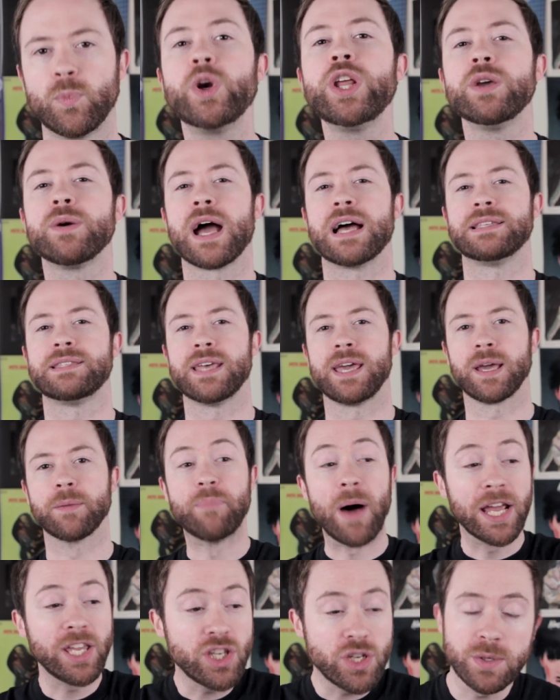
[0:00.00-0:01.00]
What do you guys think?
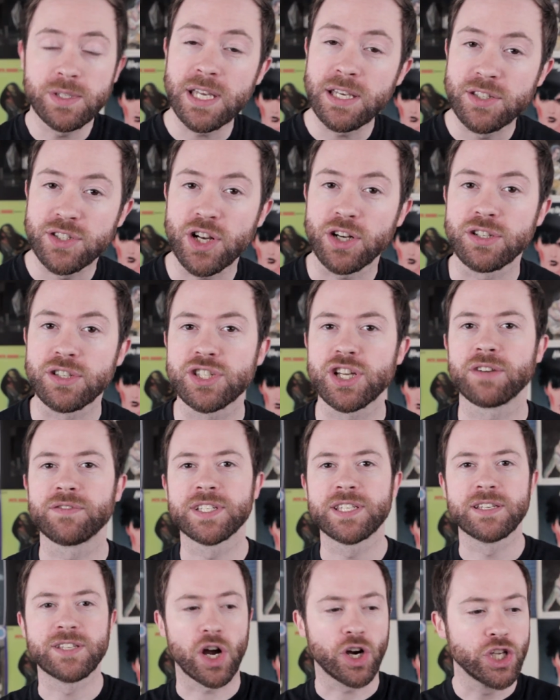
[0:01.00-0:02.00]
By using certain
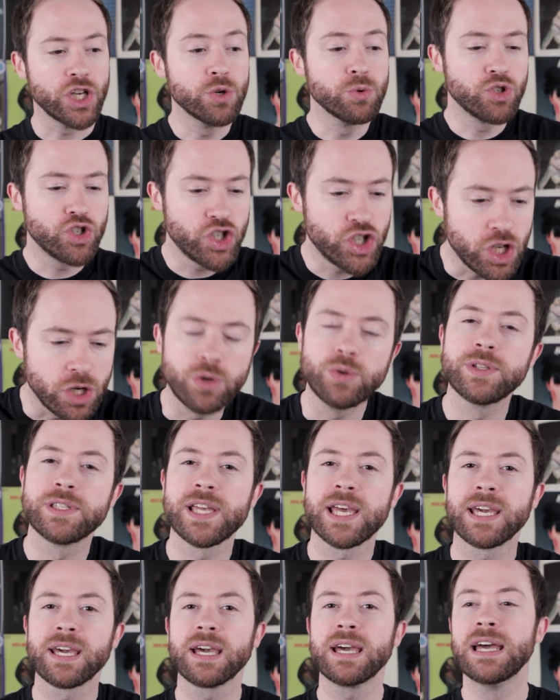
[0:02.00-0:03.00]
services, are you
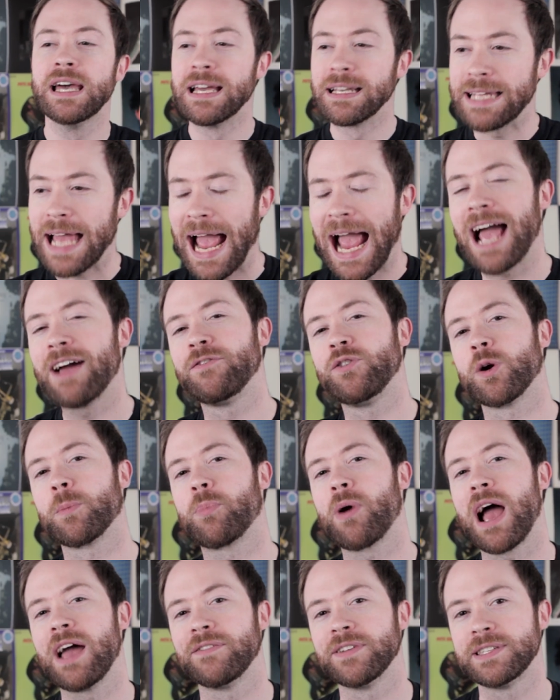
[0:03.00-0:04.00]
choosing to have your
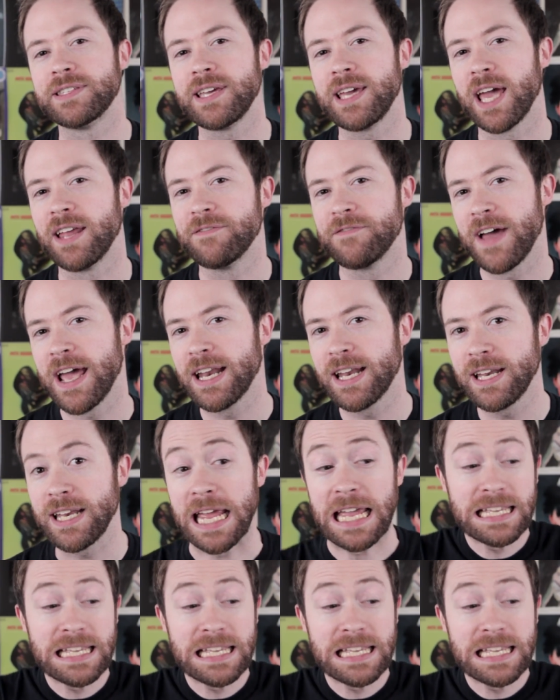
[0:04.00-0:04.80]
privacy invaded?